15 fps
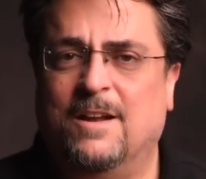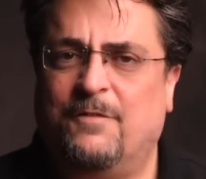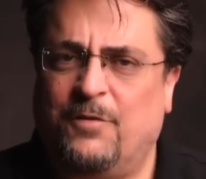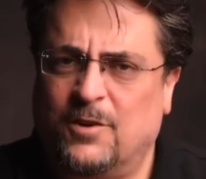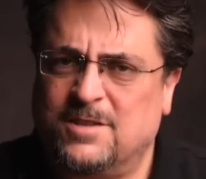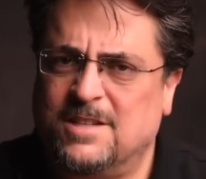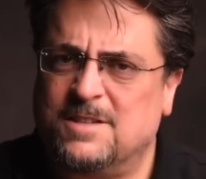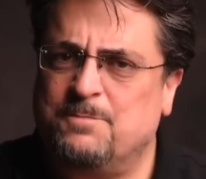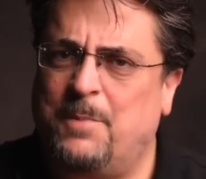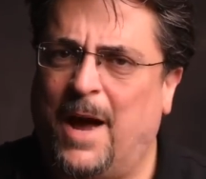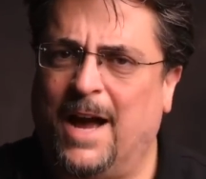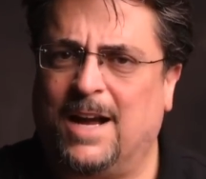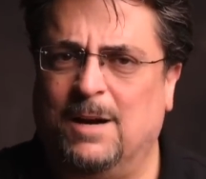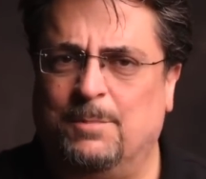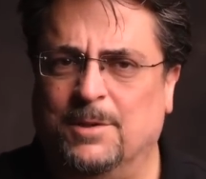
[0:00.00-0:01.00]
First, let's
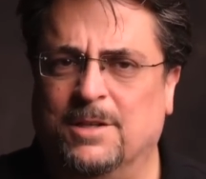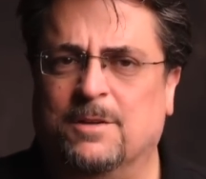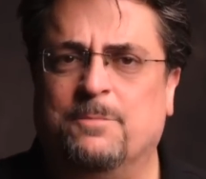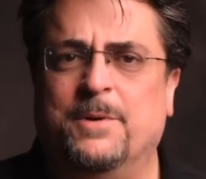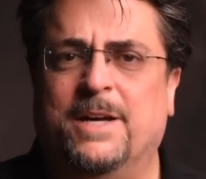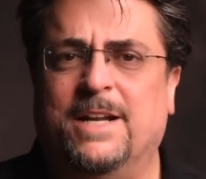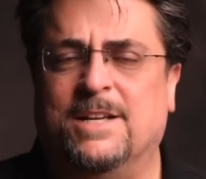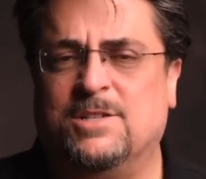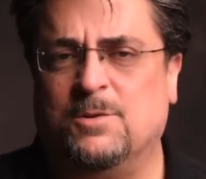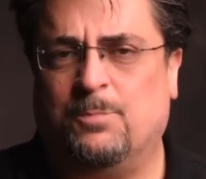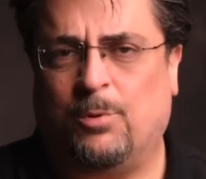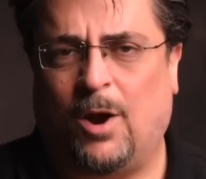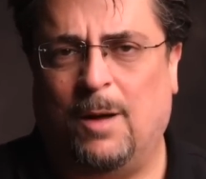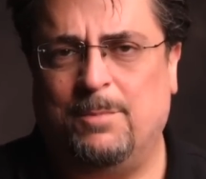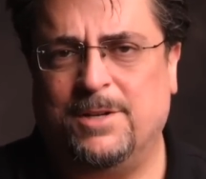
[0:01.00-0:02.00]
back up a little bit. As you
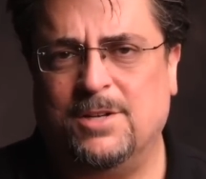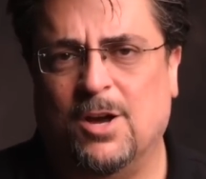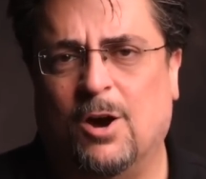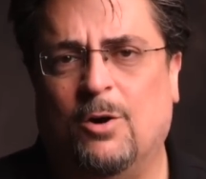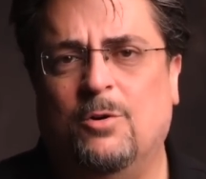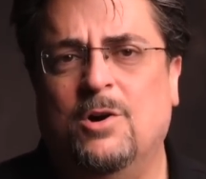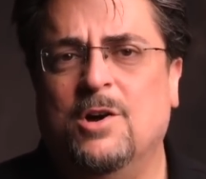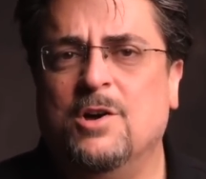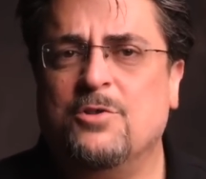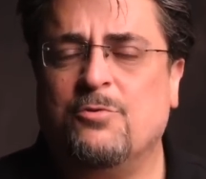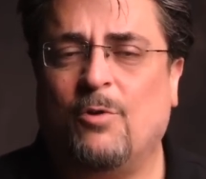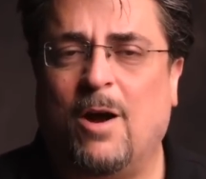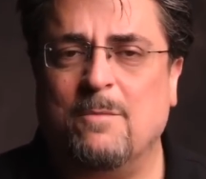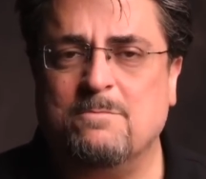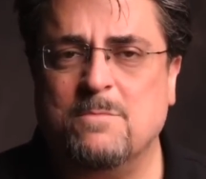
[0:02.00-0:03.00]
probably know,
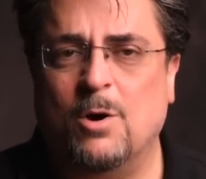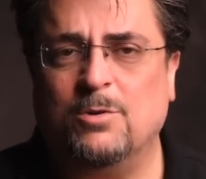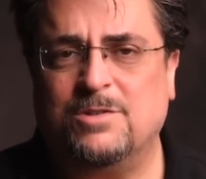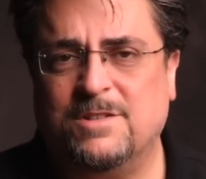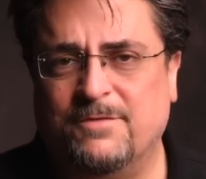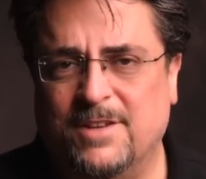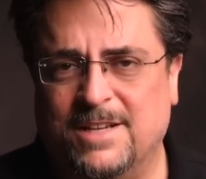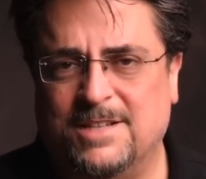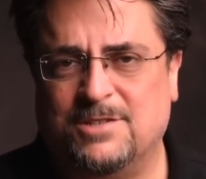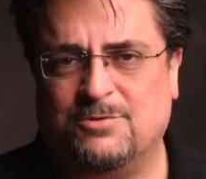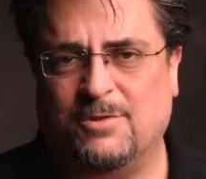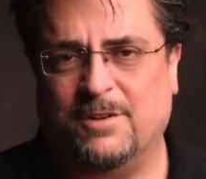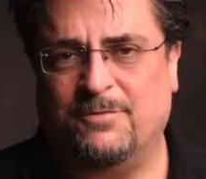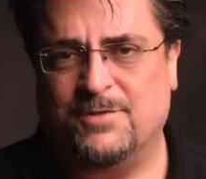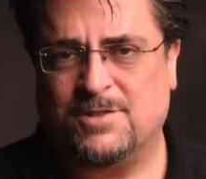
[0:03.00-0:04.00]
throughout most of the
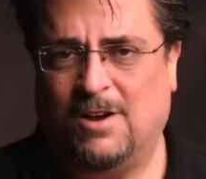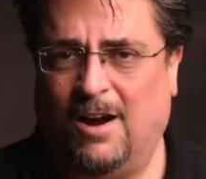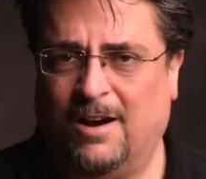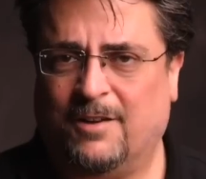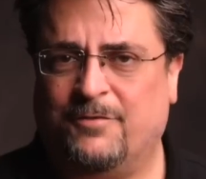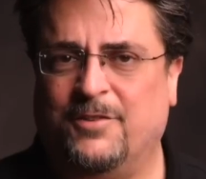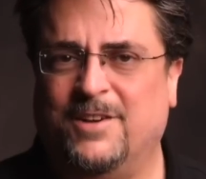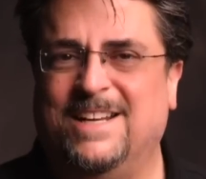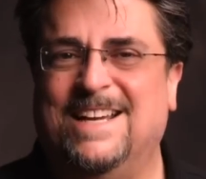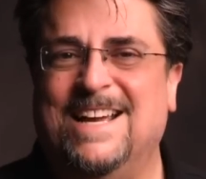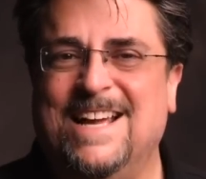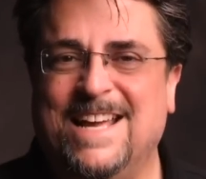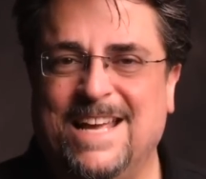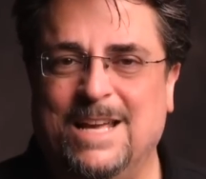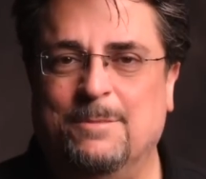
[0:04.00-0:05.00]
history of photography,
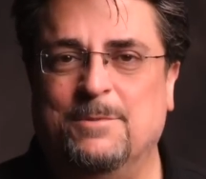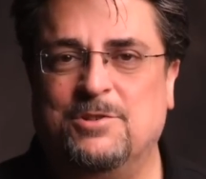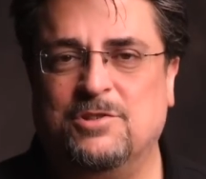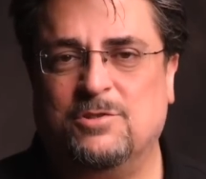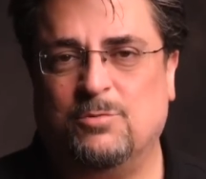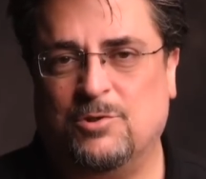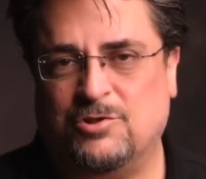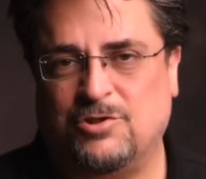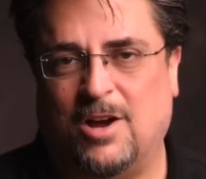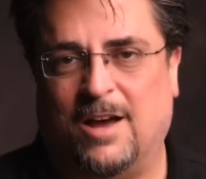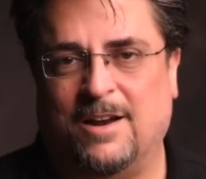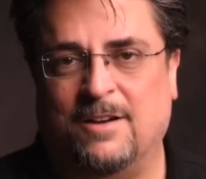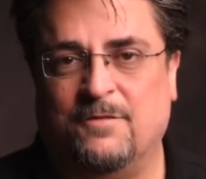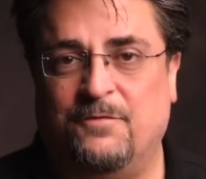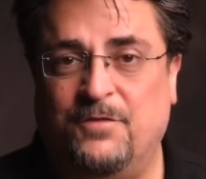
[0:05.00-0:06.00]
images were
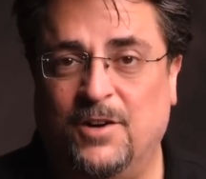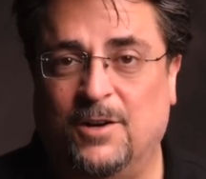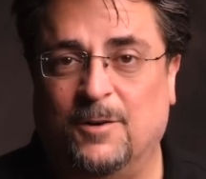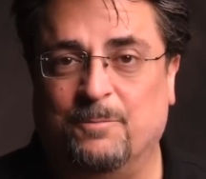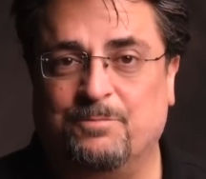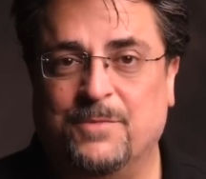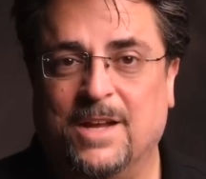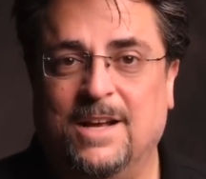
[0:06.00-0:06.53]
shot on film.